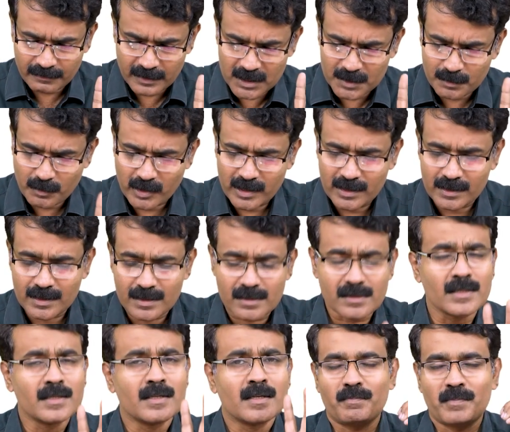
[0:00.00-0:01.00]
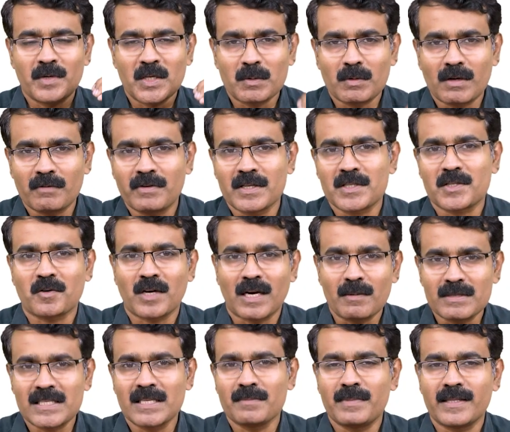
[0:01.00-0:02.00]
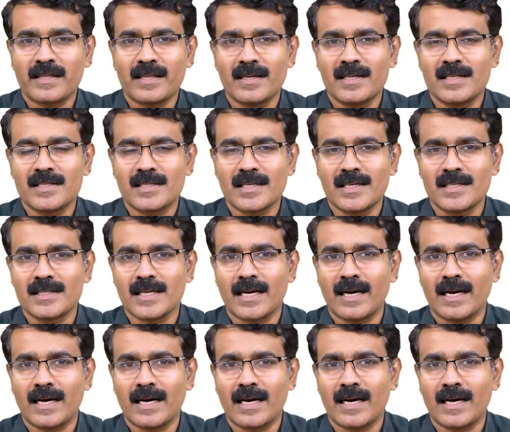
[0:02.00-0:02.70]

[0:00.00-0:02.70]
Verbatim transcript: The first point is pleomorphic squamous epithelial cells